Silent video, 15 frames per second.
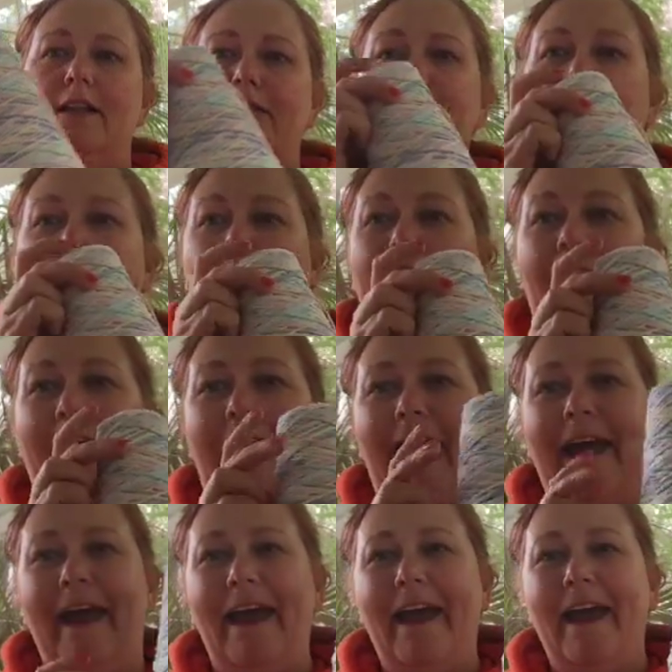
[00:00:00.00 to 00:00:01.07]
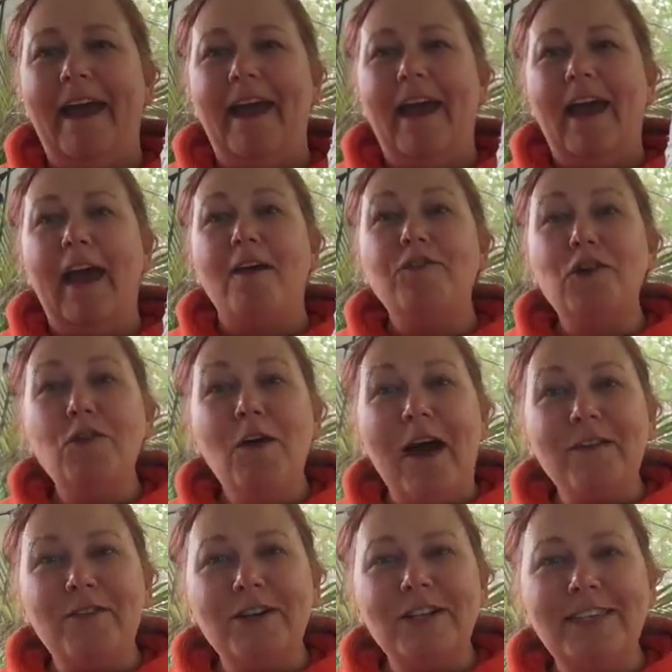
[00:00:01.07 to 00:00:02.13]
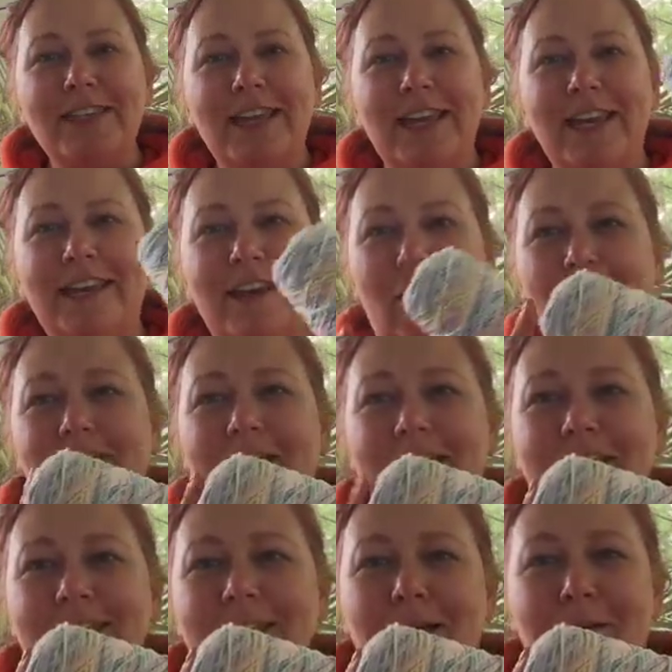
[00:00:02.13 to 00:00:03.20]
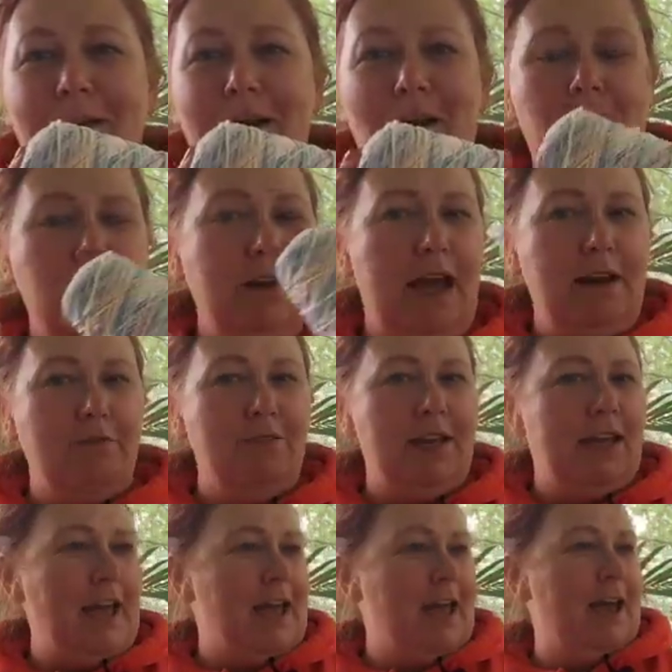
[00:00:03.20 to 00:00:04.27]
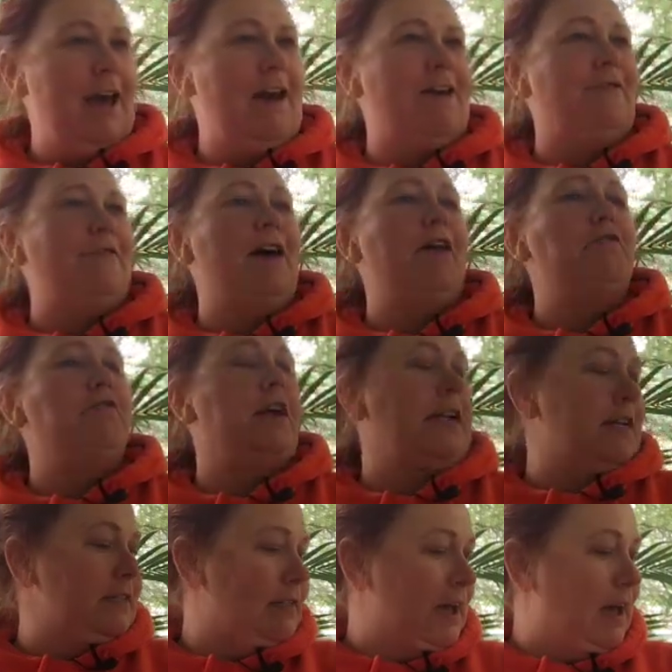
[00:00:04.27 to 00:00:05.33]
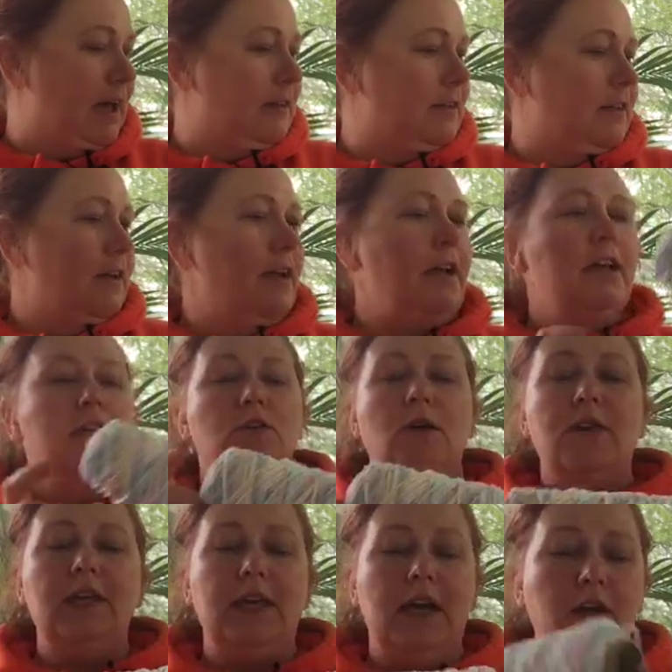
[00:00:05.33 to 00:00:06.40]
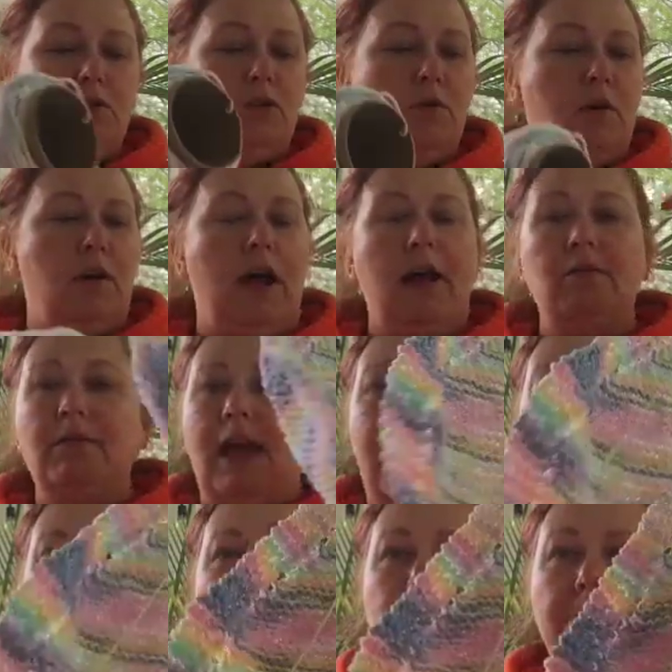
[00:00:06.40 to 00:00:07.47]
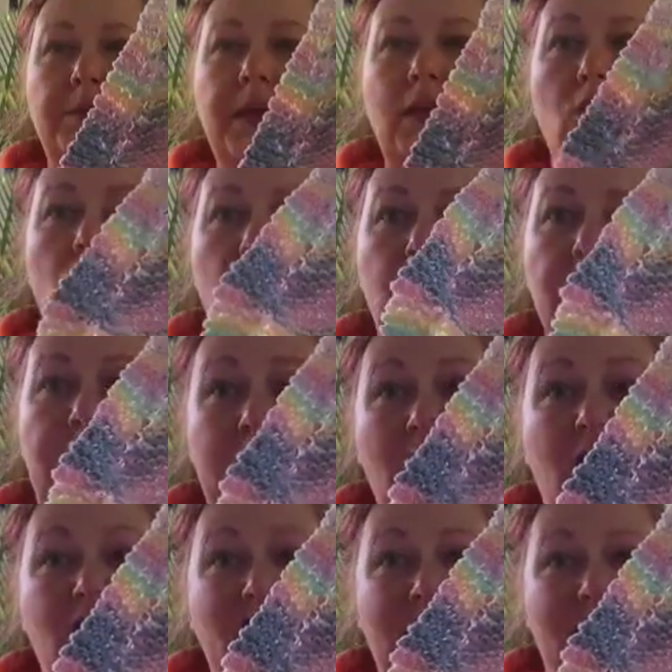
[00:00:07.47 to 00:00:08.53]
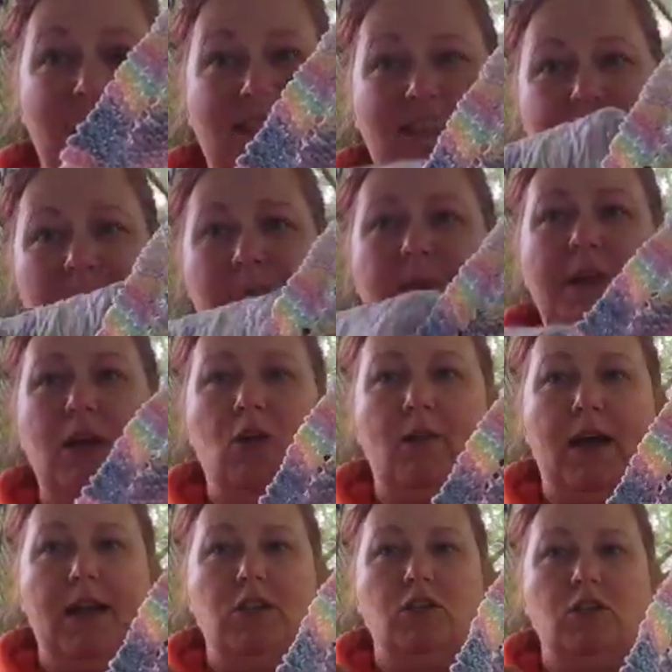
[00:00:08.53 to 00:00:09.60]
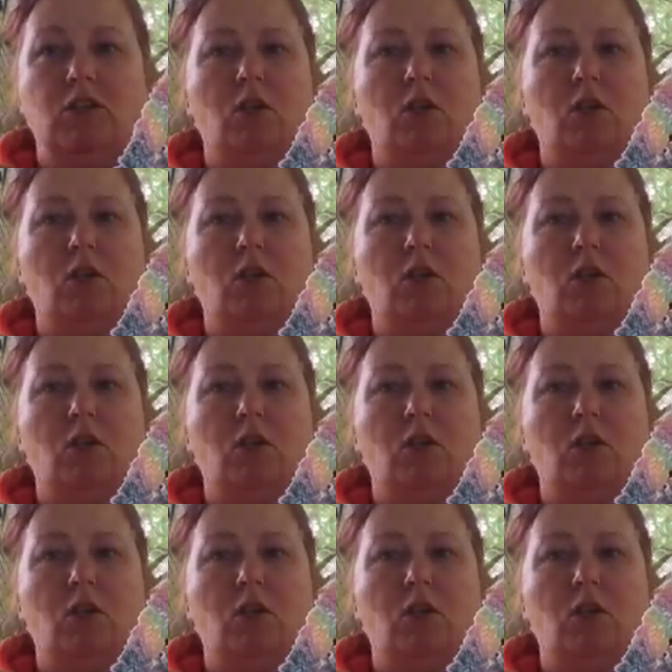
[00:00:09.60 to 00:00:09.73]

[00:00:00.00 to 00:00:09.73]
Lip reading: Look. Have you ever seen yarn like this come on a cone? I don't think I have. How great is that? So I think I'll add a picot bind off to this, a picot edge.